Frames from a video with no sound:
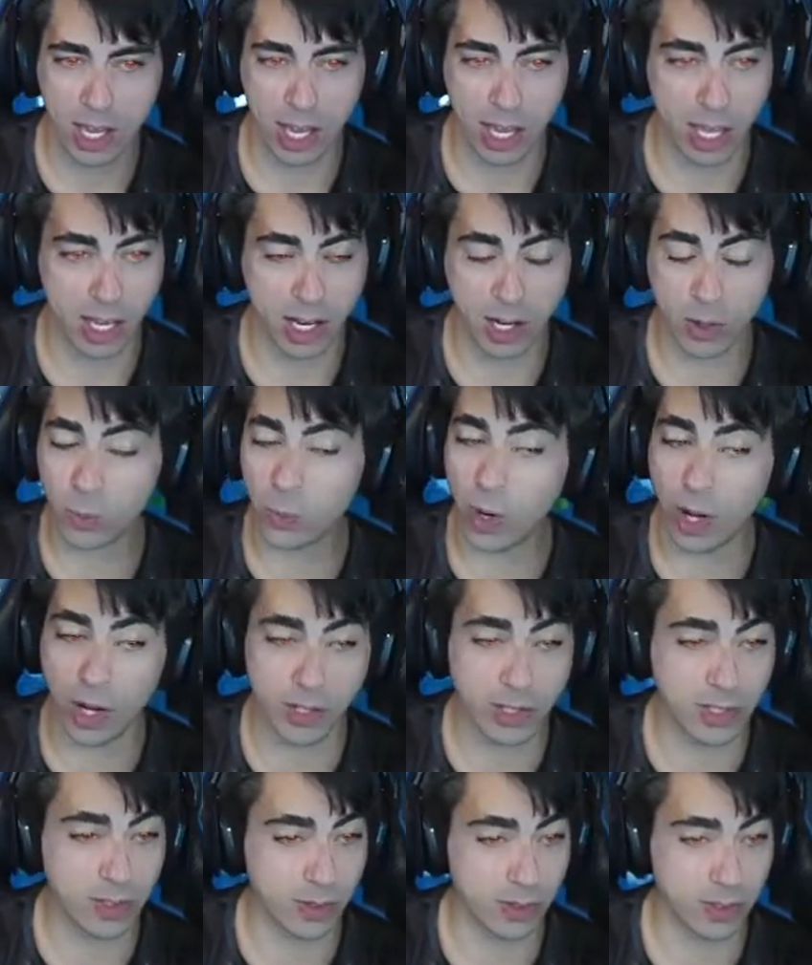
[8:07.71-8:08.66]
And it
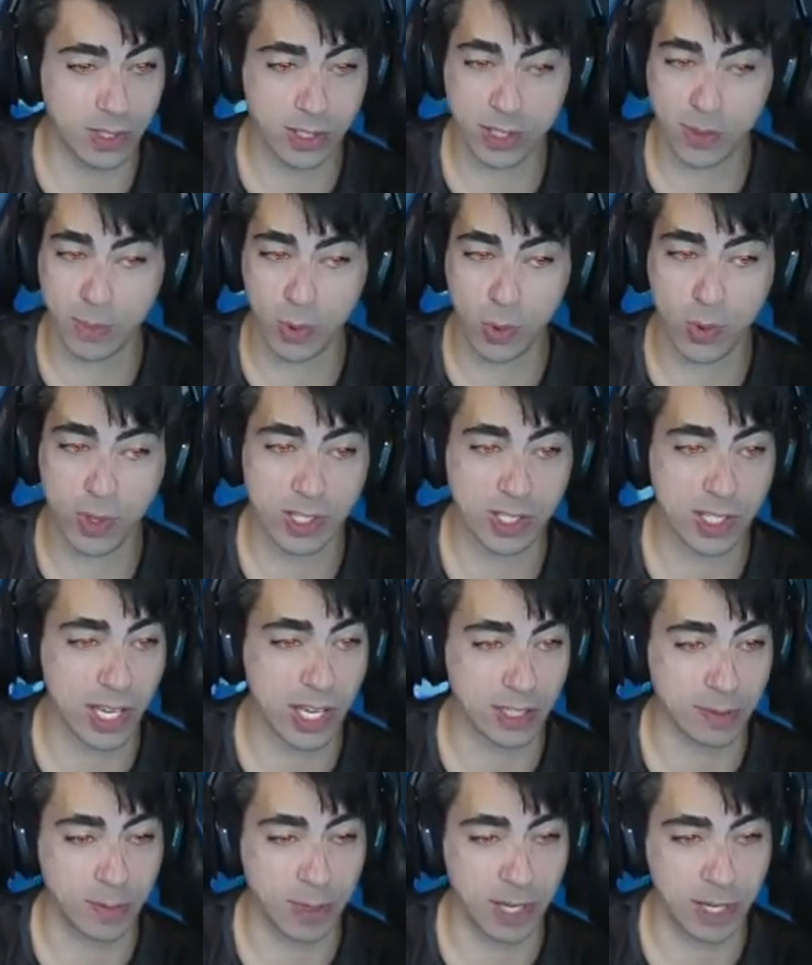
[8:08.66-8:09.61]
runs smooth as
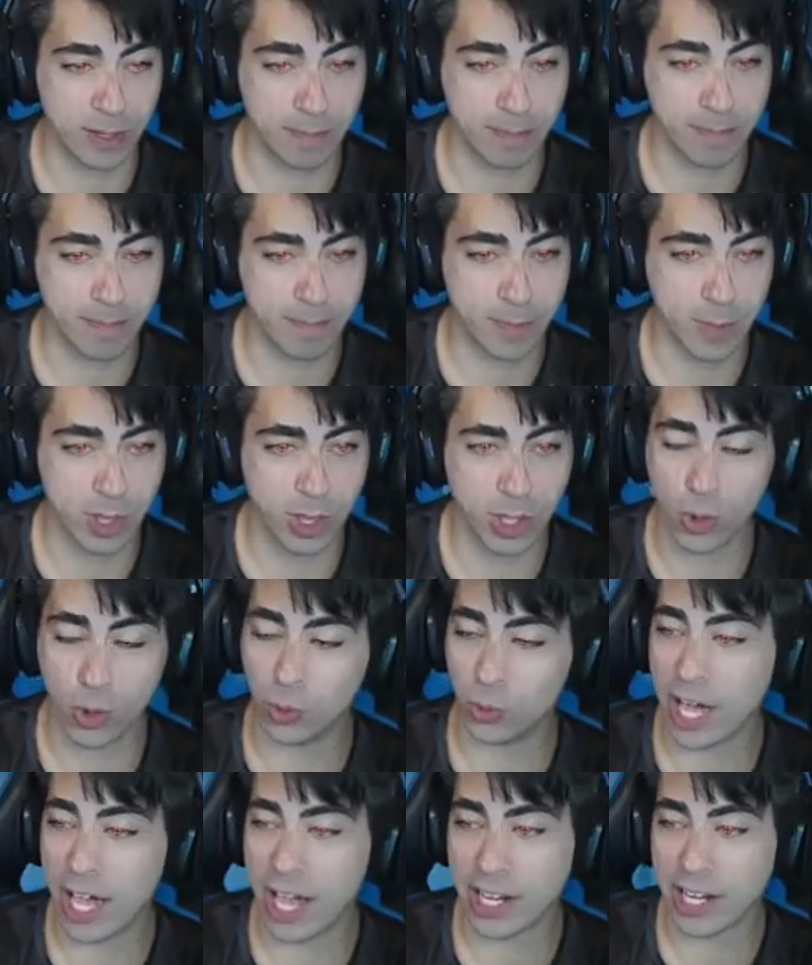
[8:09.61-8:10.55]
heck, man.
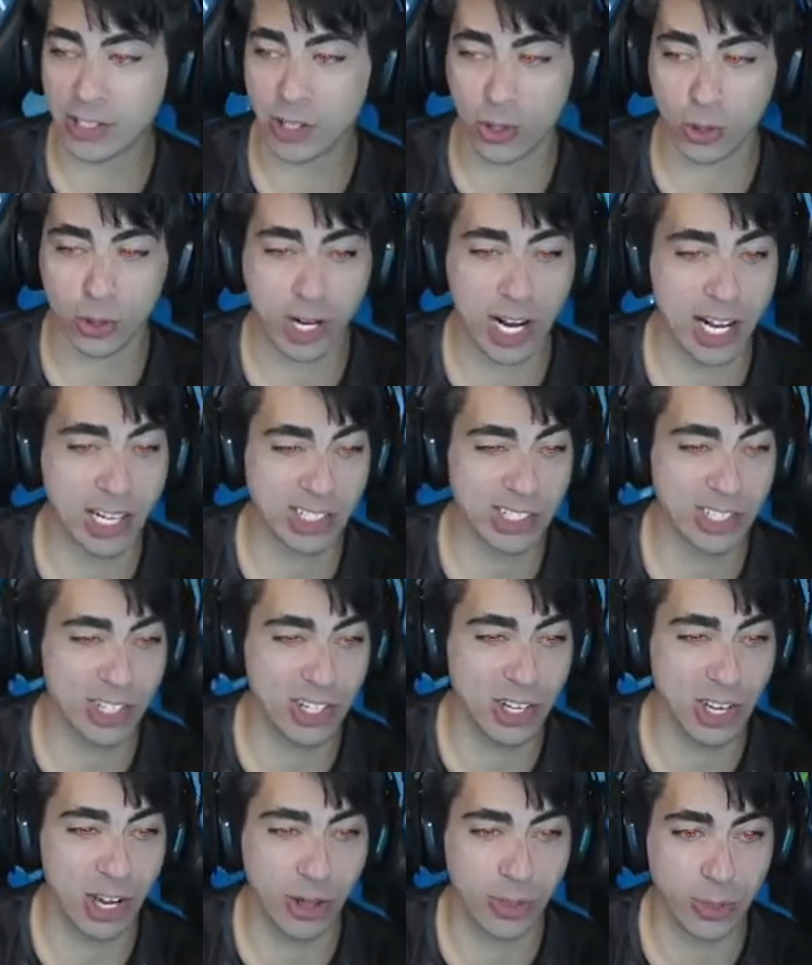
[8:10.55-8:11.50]
No lag, no crash,
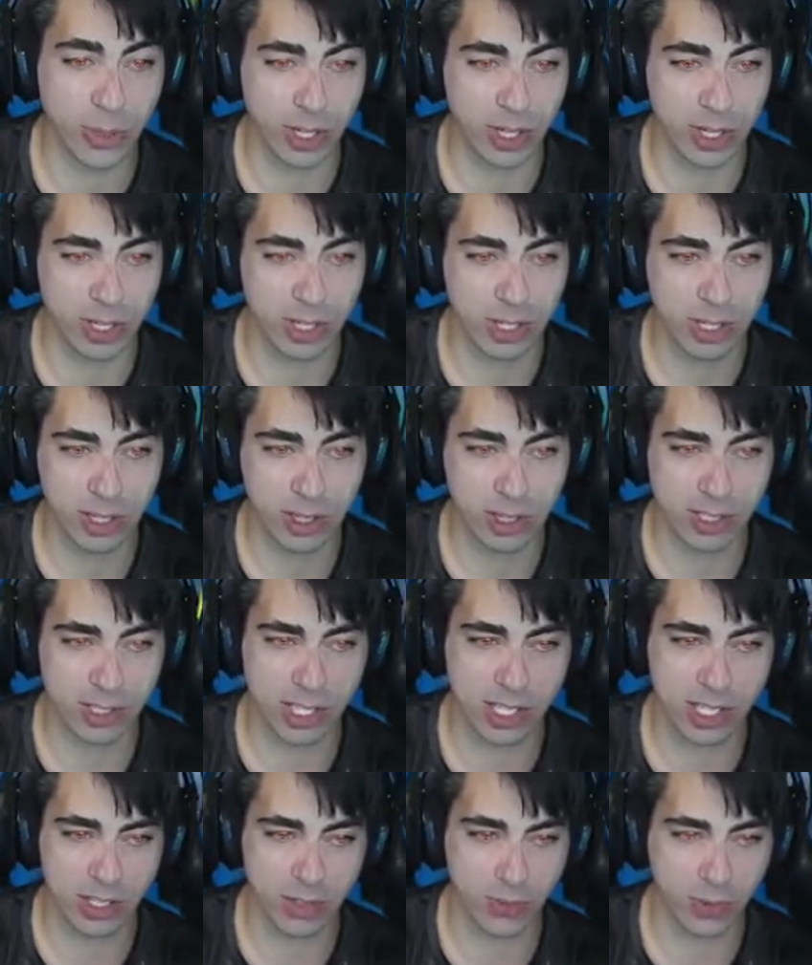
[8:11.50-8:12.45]
nothing. This
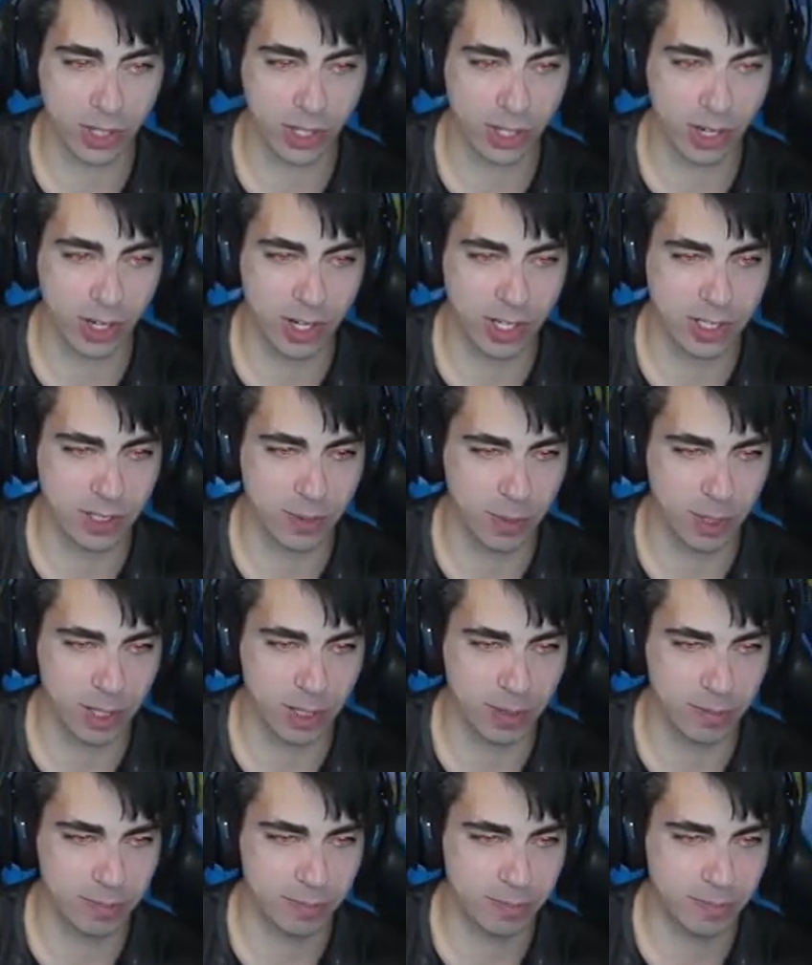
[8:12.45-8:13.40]
thing is freaking awesome,
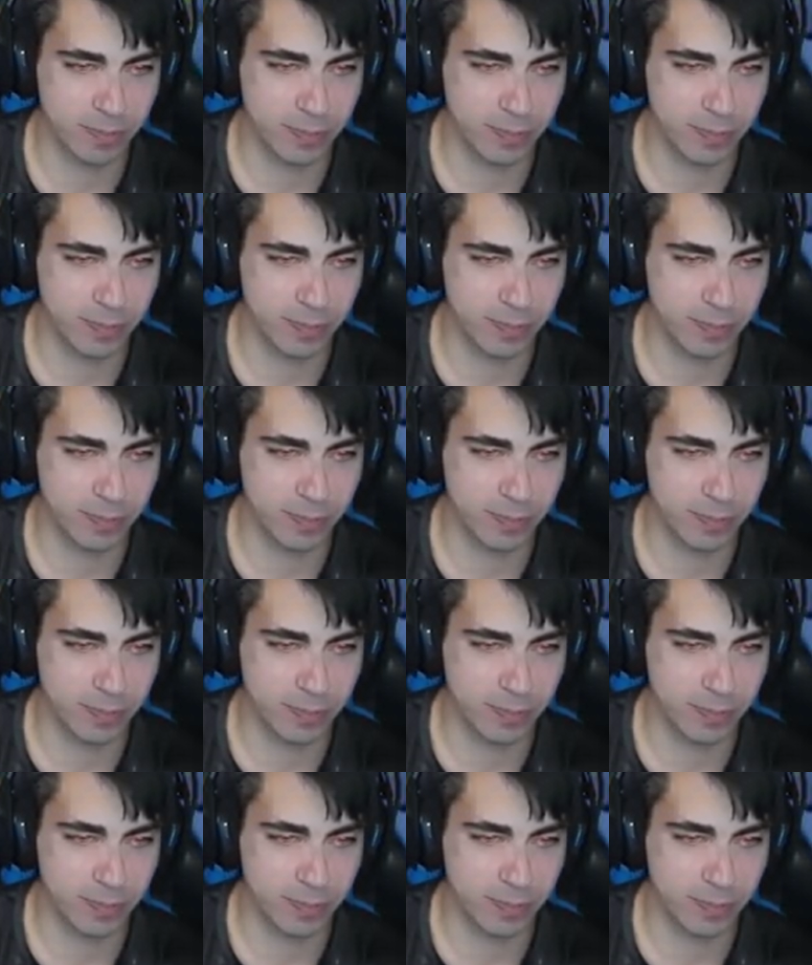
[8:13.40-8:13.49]
man.